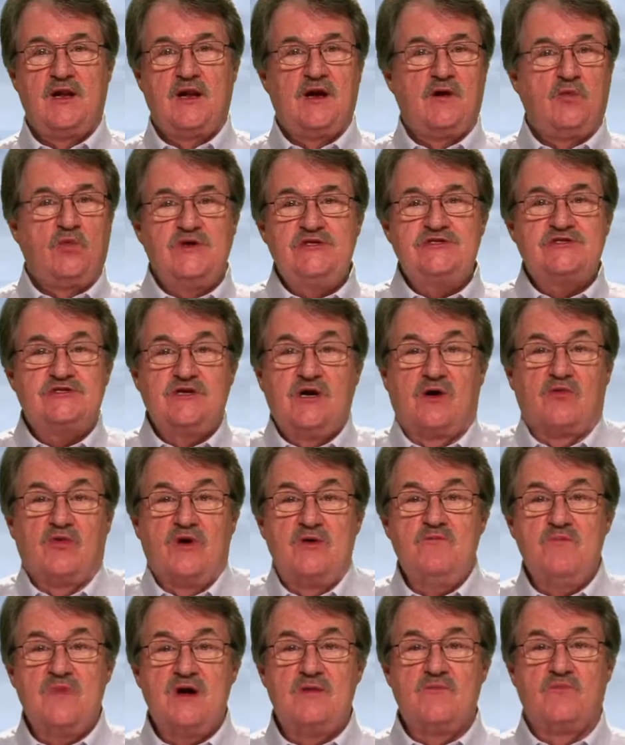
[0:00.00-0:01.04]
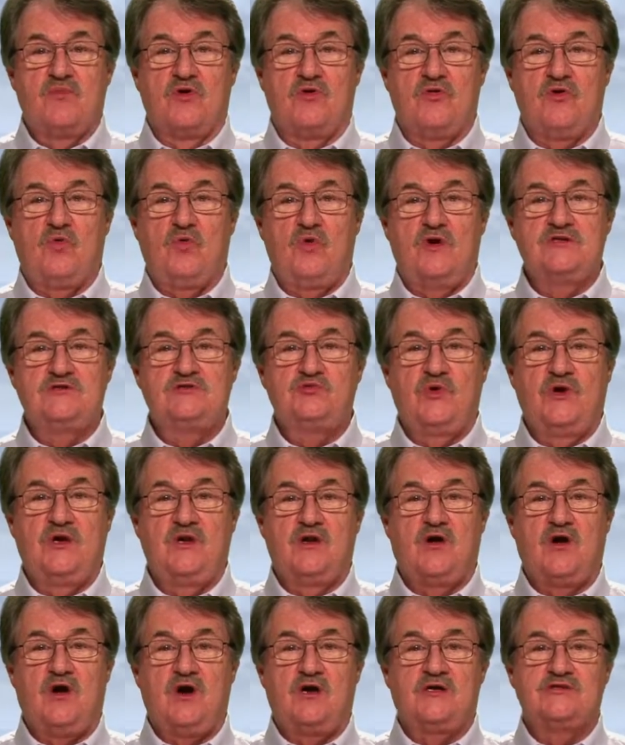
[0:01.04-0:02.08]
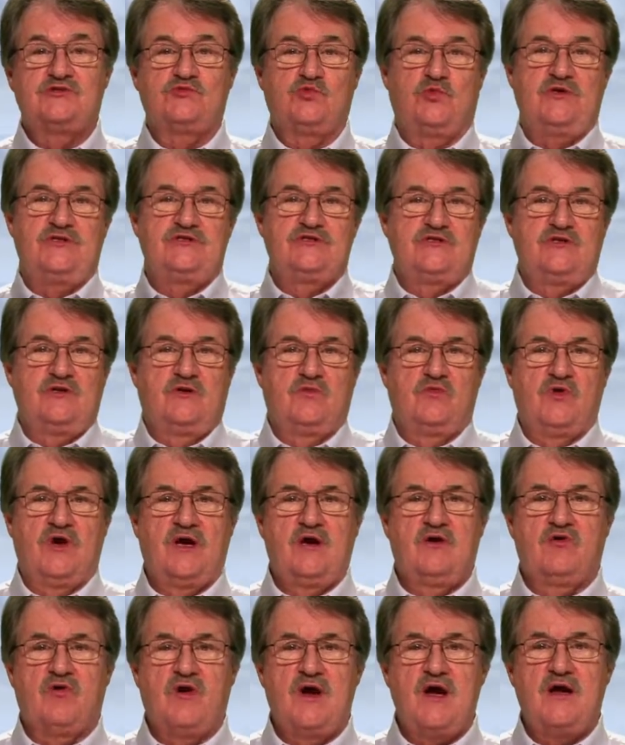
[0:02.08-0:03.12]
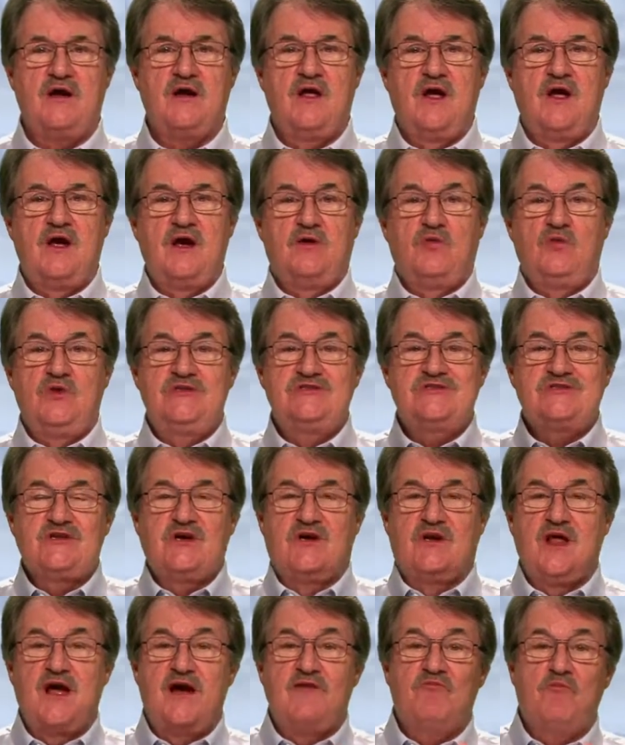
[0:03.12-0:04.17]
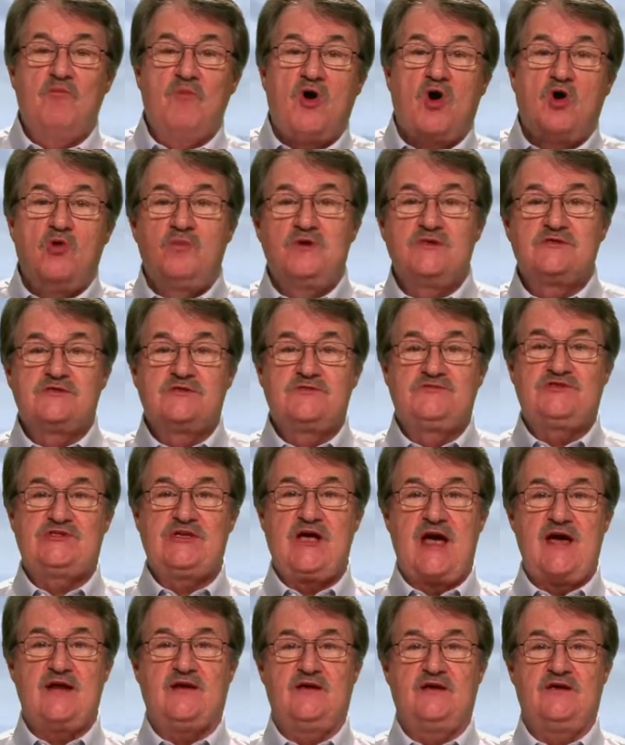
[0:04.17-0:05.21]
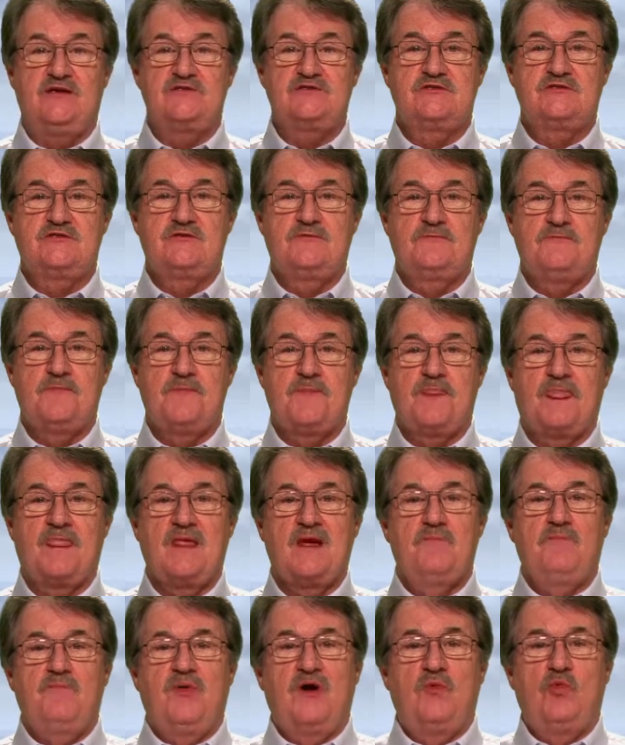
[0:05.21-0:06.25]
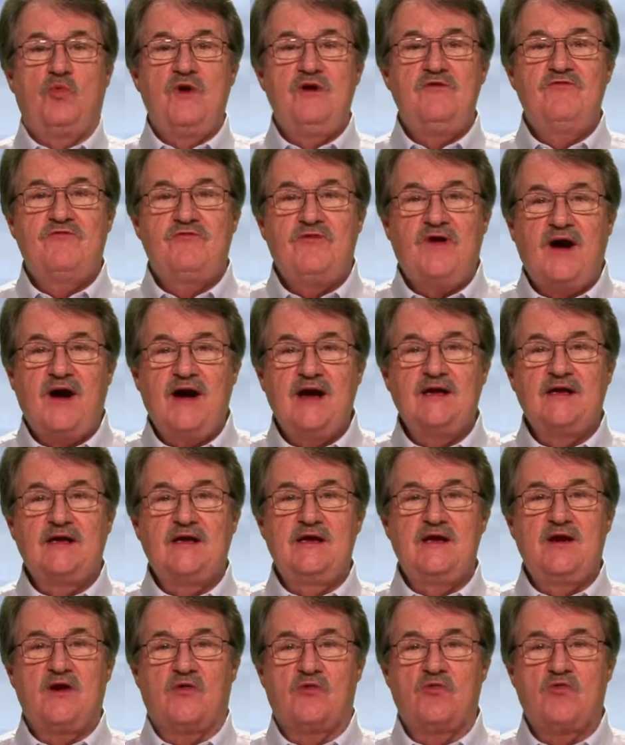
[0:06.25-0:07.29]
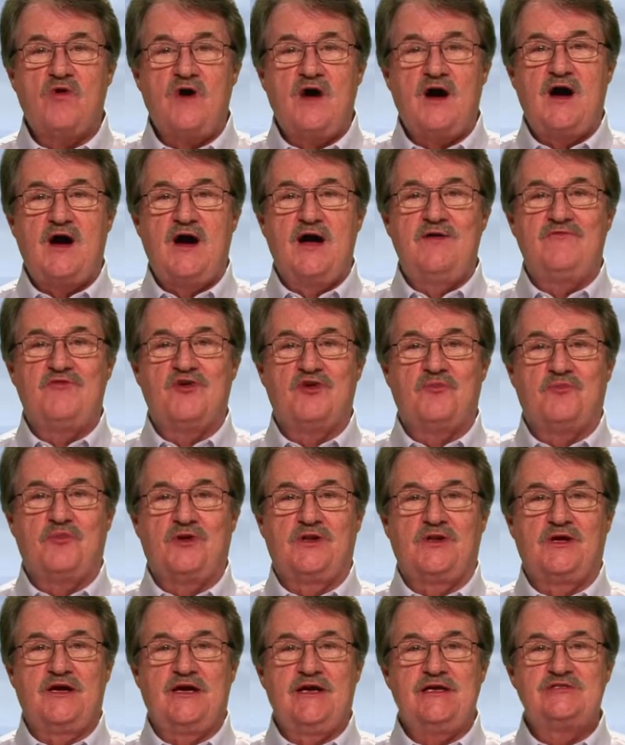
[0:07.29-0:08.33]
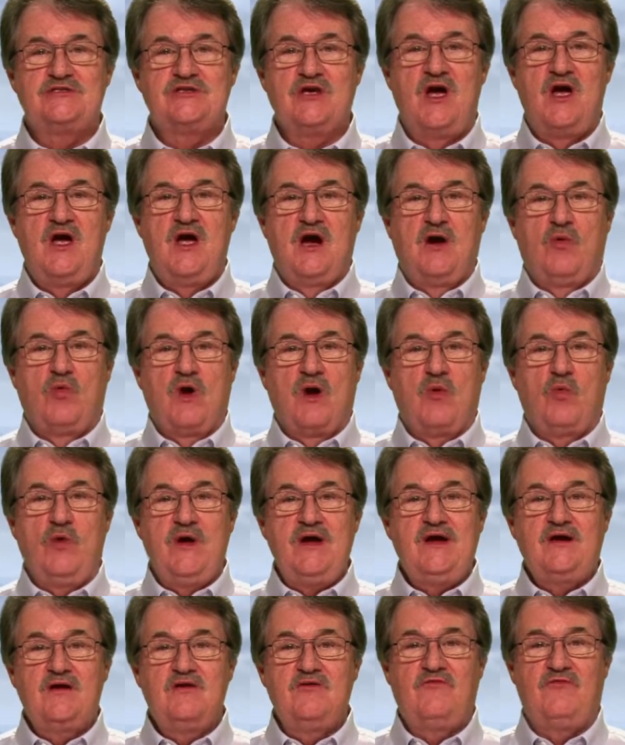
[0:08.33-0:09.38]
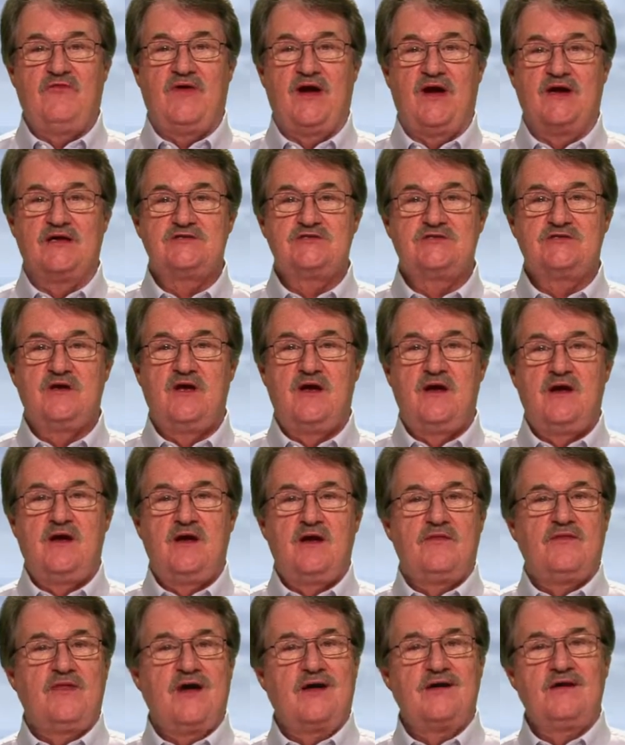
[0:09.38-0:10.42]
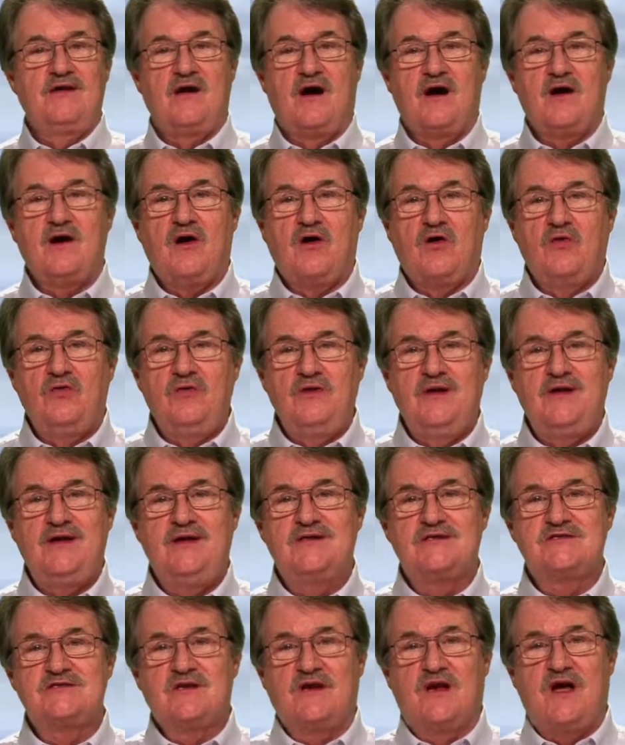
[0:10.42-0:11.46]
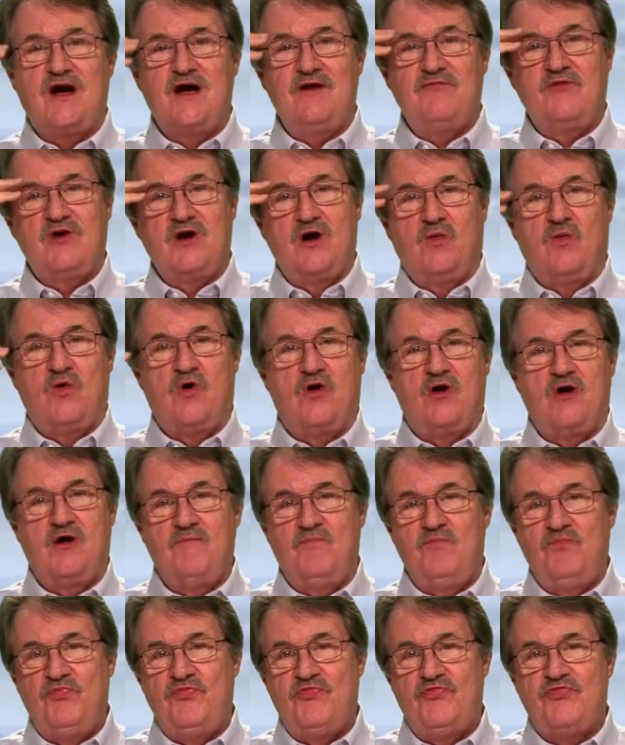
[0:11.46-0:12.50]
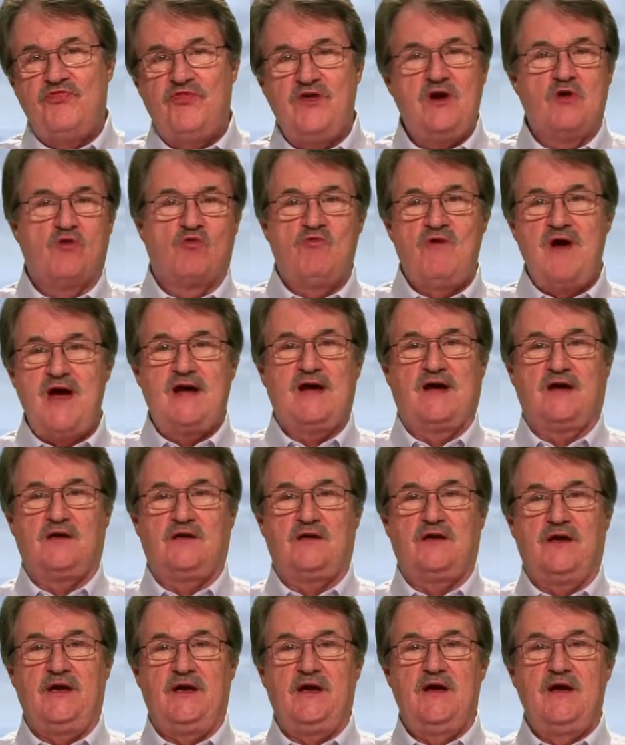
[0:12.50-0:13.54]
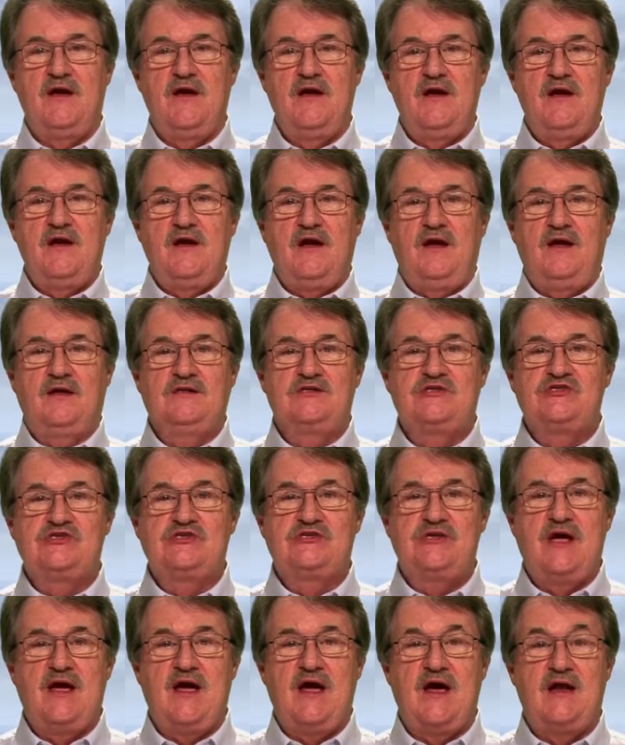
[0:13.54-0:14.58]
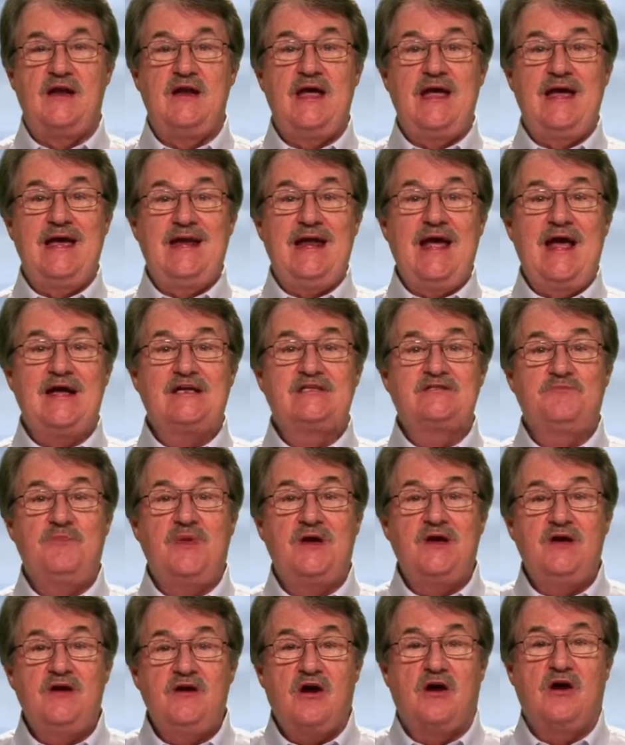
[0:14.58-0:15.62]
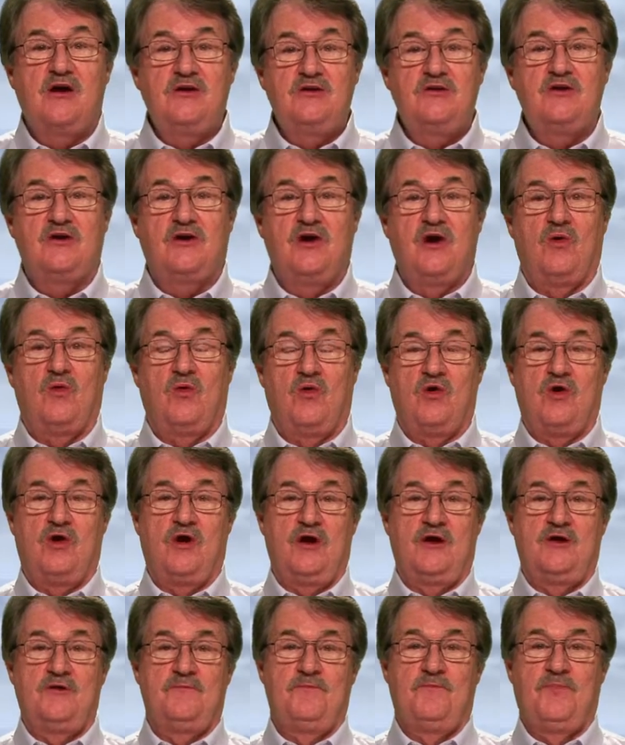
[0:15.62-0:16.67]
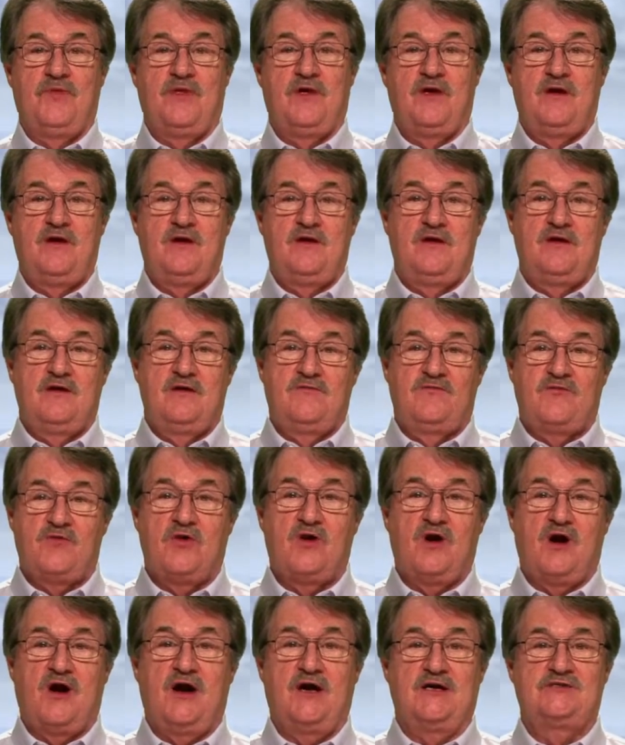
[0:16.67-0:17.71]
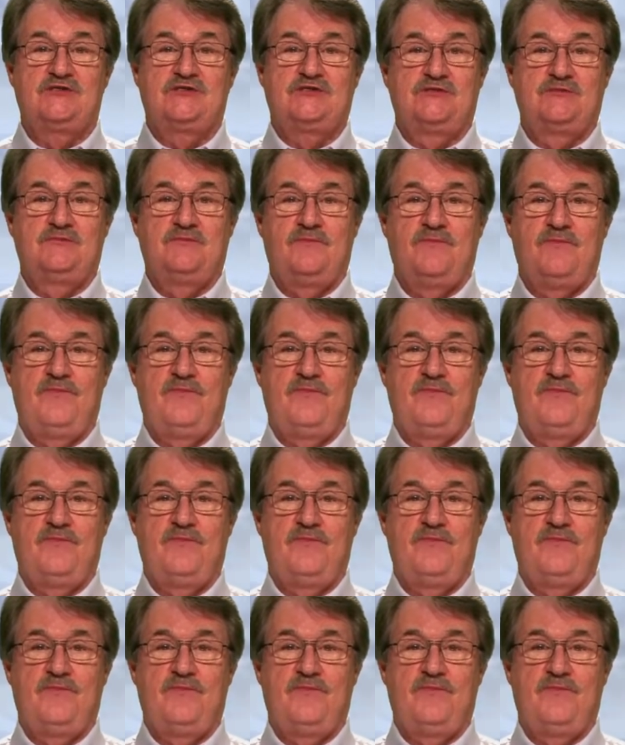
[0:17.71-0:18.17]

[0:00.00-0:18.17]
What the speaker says: We still remember the ones we lost, we still regret, we still have moments of sadness. But we finally arrive at a place where we confess that not only does life go on theoretically, instead it has begun to go on for us.